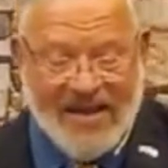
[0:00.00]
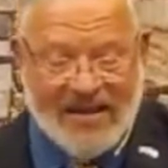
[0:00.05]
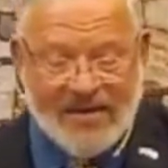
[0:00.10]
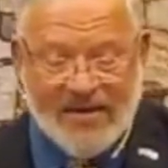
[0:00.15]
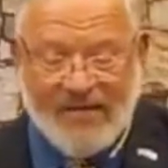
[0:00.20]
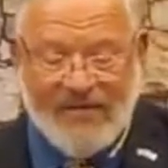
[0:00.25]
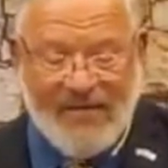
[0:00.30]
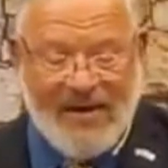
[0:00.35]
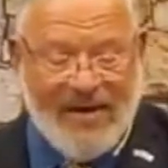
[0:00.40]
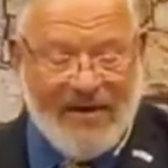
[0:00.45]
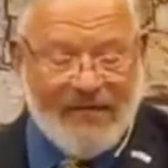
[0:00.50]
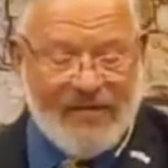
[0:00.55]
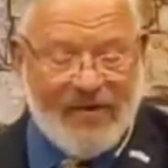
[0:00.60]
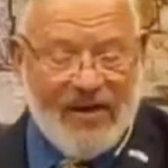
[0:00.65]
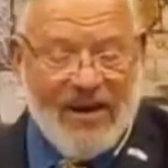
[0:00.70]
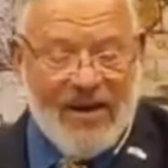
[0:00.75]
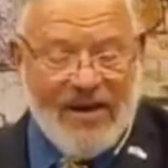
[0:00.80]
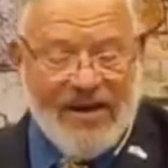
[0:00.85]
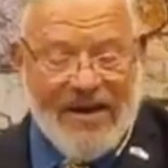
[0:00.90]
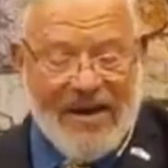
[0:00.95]
of heaven."
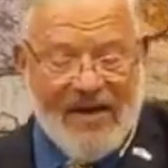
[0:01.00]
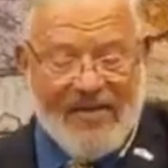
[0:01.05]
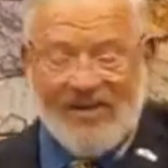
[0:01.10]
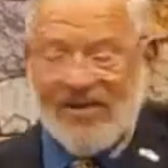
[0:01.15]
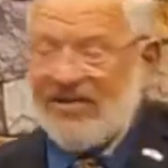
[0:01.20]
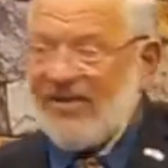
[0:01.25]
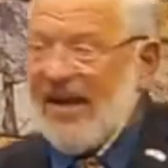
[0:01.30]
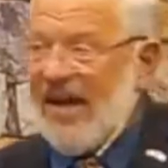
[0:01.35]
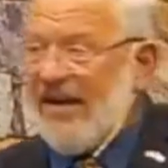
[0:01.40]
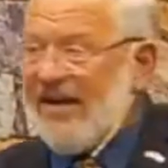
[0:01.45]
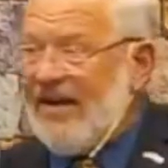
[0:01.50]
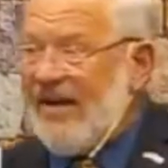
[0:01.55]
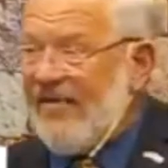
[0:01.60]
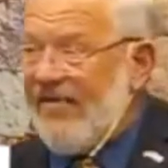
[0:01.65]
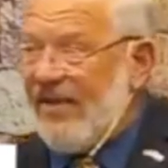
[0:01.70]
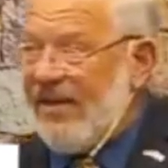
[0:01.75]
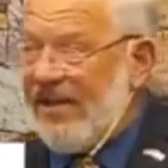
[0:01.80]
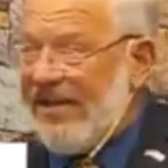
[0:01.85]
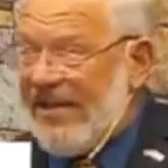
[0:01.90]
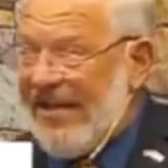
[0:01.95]
Now, this idea of
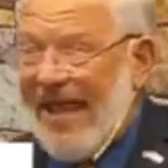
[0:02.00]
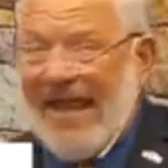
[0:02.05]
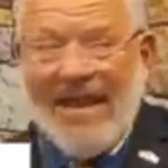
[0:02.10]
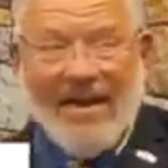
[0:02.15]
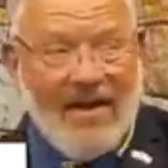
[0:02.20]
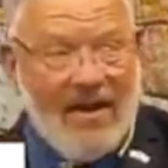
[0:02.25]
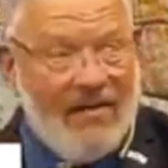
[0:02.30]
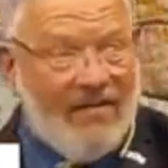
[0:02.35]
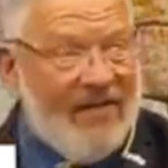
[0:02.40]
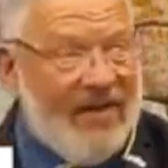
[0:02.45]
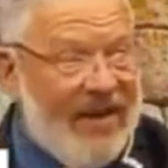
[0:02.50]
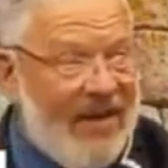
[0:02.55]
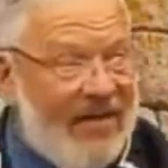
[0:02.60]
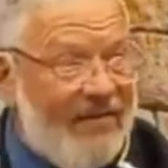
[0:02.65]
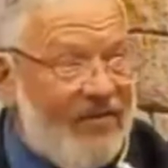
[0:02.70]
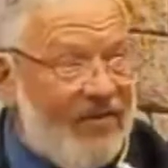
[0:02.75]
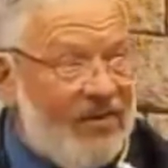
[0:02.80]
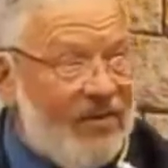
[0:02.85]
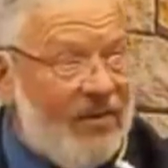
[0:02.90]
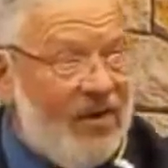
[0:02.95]
the gate of
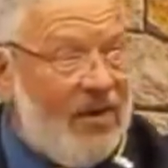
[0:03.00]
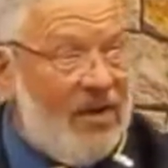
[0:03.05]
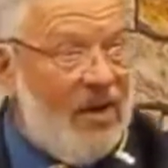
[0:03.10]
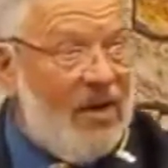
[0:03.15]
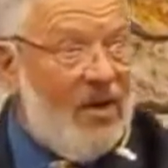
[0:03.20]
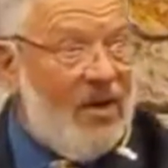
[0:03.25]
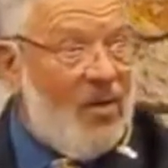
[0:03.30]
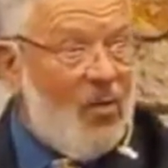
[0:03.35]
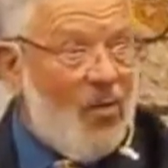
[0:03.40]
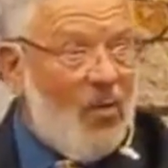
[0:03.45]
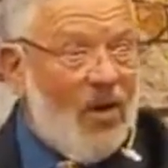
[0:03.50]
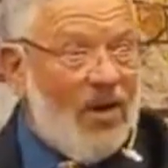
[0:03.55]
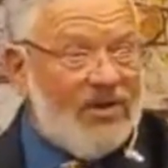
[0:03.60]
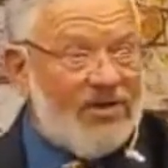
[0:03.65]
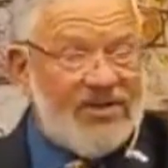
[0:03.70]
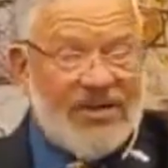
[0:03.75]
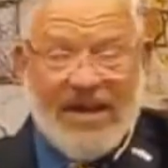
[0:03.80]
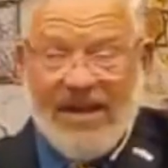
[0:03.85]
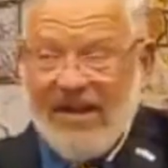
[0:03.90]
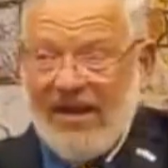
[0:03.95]
heaven
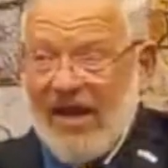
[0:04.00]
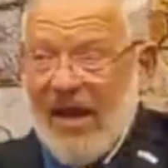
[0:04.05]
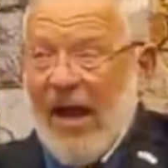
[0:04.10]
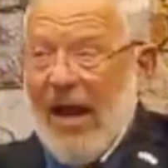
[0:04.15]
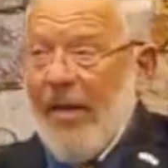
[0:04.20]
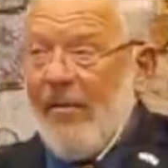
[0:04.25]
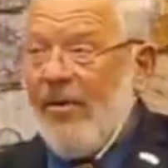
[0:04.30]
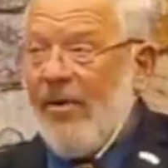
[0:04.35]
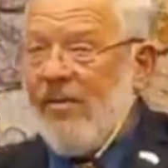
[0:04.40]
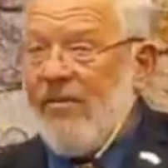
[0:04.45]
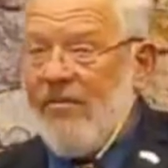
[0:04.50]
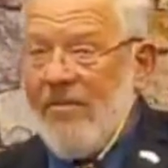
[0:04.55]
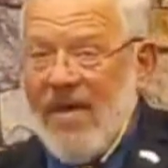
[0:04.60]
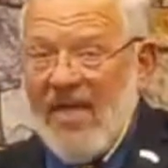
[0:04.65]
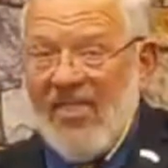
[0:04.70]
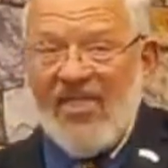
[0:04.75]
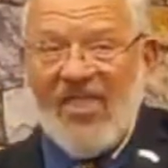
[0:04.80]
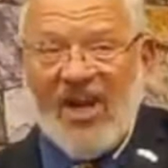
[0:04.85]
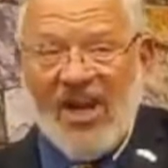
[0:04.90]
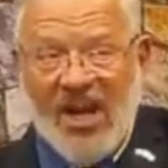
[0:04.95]
was a common
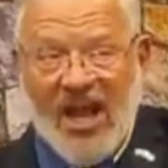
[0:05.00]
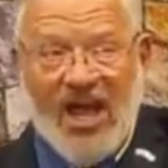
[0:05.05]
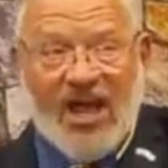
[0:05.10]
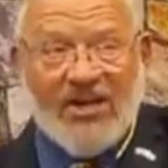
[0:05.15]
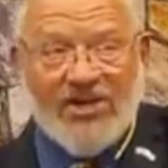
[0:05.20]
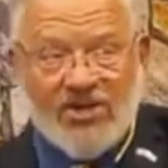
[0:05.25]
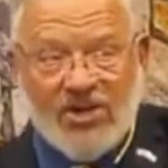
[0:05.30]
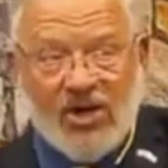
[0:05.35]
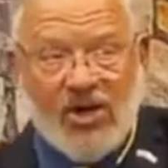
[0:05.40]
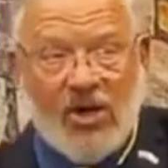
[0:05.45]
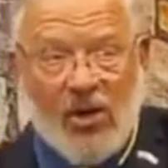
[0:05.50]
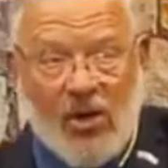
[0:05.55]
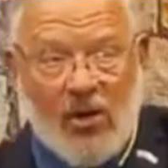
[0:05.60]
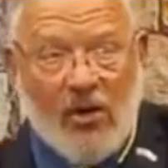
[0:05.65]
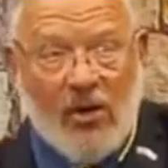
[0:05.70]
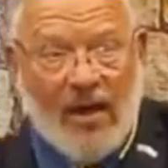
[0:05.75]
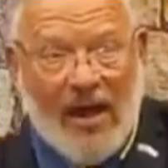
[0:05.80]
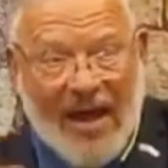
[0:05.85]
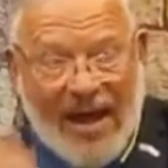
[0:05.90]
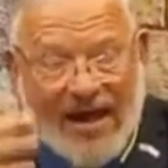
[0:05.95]

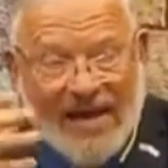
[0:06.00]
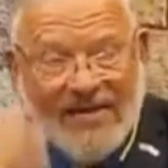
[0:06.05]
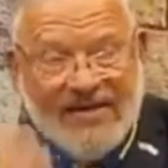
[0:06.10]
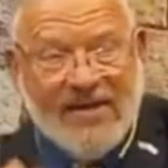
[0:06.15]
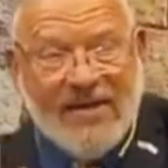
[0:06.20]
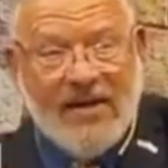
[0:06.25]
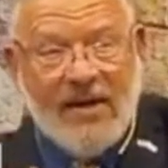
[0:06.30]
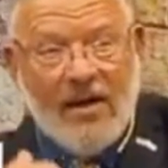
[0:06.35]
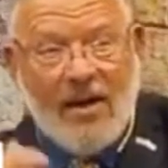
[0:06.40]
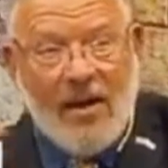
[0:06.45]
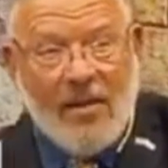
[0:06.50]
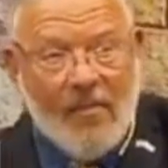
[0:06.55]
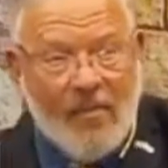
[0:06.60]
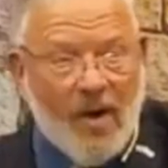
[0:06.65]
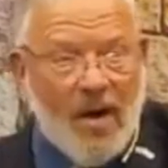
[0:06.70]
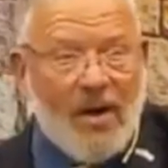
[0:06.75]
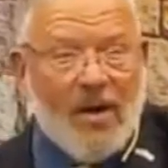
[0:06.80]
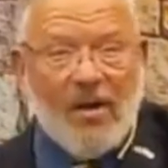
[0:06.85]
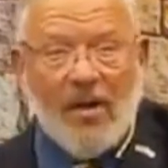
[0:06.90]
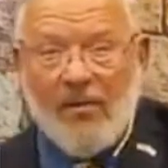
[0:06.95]
mythological idea
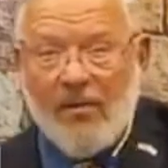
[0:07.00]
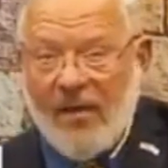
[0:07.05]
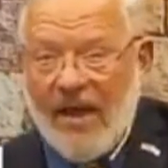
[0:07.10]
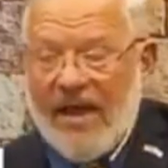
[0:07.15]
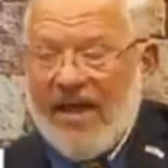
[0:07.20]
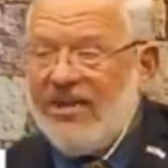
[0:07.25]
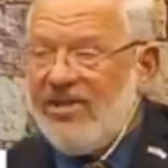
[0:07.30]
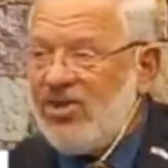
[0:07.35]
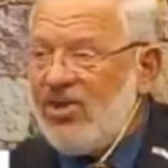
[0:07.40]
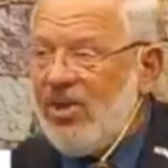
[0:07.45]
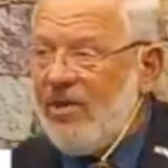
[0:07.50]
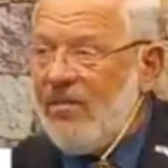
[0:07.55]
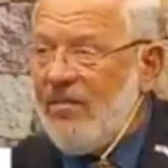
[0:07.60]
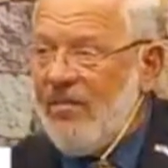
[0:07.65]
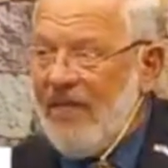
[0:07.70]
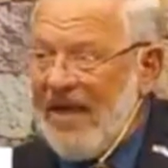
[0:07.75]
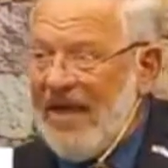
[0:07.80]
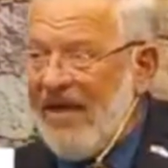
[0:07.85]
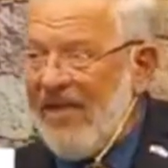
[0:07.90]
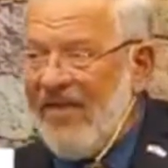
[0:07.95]
among ancient
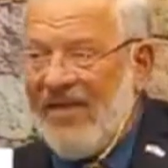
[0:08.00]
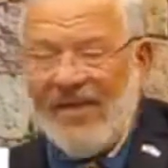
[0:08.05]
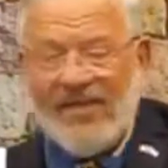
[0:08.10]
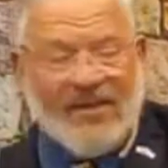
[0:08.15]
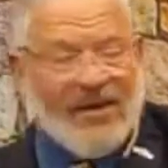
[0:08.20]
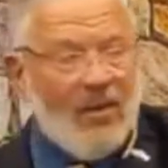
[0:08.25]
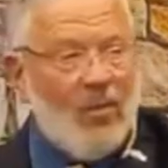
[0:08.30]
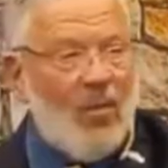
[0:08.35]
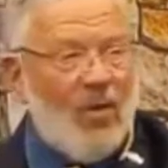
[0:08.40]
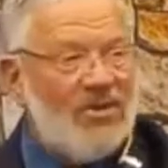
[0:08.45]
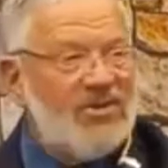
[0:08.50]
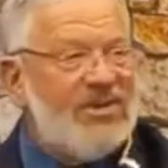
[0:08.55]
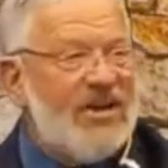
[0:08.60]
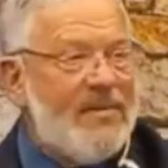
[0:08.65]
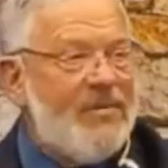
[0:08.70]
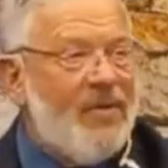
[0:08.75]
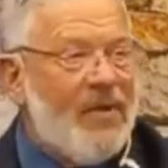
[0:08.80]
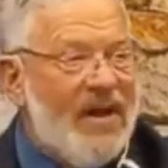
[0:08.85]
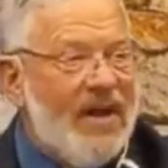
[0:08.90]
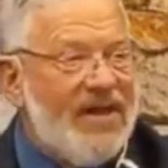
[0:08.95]
men, that there was a
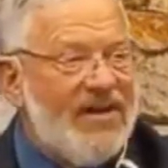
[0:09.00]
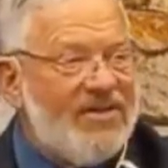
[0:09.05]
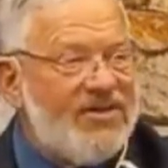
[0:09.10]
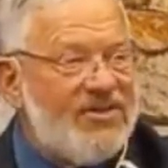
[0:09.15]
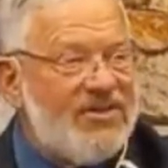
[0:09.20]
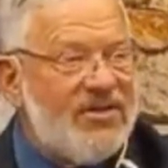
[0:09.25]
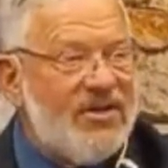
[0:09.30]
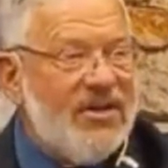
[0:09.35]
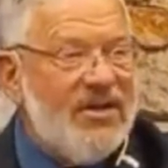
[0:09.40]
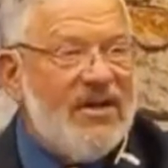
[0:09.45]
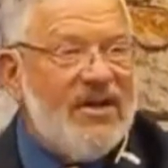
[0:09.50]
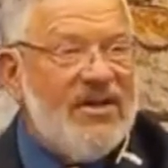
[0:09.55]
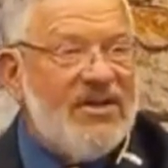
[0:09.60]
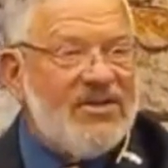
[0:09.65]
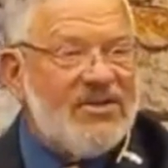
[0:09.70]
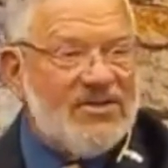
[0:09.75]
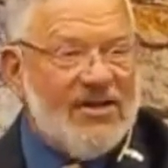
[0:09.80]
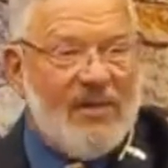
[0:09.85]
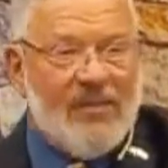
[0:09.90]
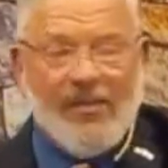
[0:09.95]
place,
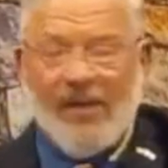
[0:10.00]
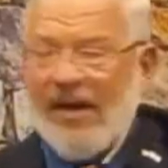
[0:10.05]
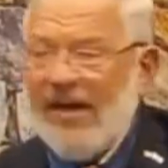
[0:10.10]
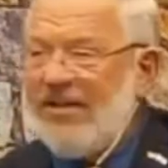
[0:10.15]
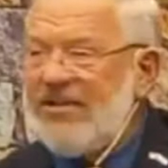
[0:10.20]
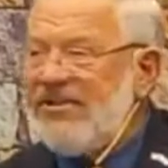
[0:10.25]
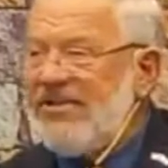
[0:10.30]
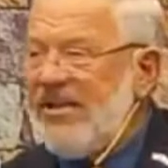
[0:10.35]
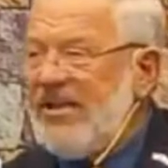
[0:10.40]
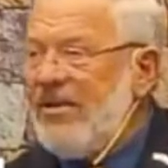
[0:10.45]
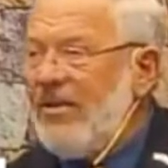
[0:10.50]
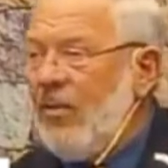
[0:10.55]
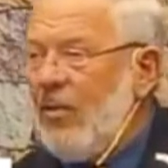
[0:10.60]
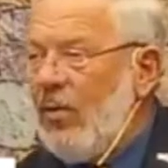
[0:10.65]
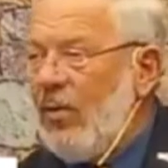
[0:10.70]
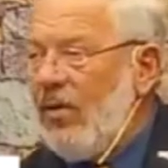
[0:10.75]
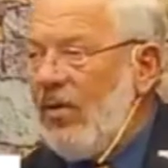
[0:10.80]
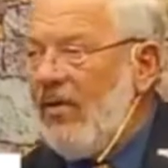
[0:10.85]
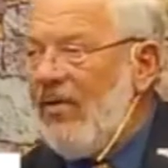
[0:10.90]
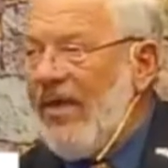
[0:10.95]
someplace in the
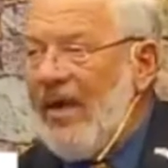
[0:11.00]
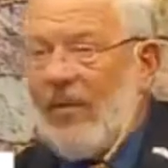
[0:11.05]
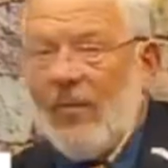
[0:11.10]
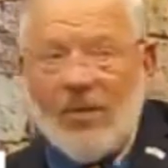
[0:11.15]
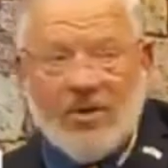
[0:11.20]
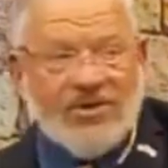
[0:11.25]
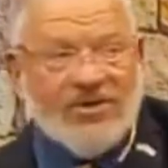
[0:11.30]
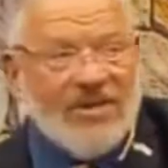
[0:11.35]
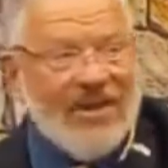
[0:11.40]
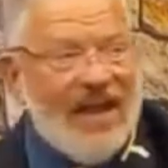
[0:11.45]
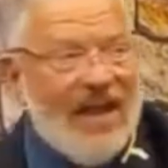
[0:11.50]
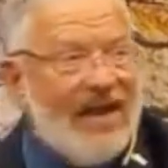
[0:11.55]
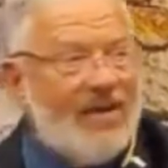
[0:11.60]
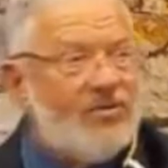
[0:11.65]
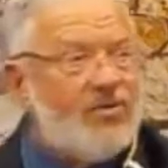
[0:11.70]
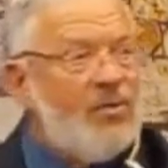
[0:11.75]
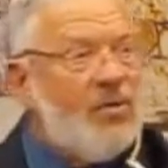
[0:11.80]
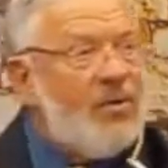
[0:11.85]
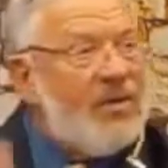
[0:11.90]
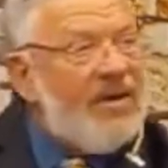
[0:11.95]
world, that was the
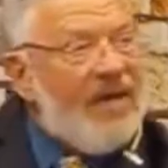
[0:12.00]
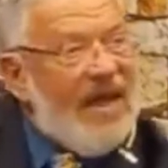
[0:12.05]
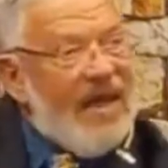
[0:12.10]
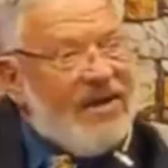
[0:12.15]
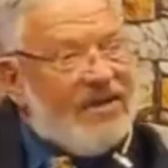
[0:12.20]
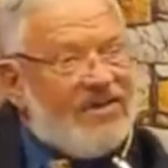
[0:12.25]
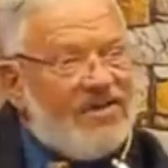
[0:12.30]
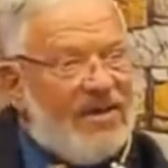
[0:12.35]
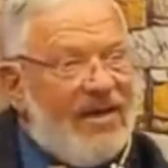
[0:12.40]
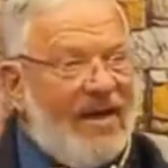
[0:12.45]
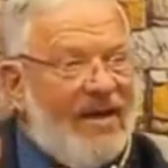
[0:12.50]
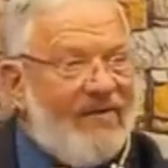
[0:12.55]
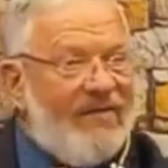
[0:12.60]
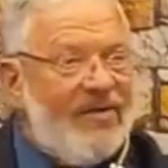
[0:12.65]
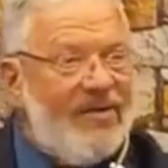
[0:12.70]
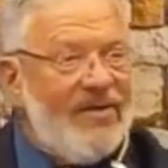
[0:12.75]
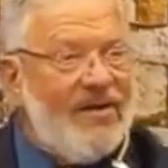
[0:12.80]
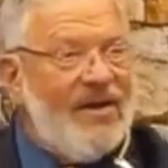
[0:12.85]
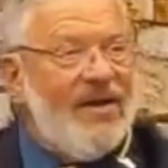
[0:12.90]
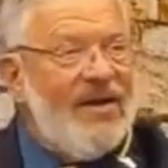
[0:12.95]
actual gate to
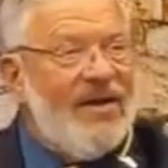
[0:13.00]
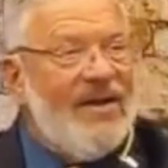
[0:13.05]
heaven.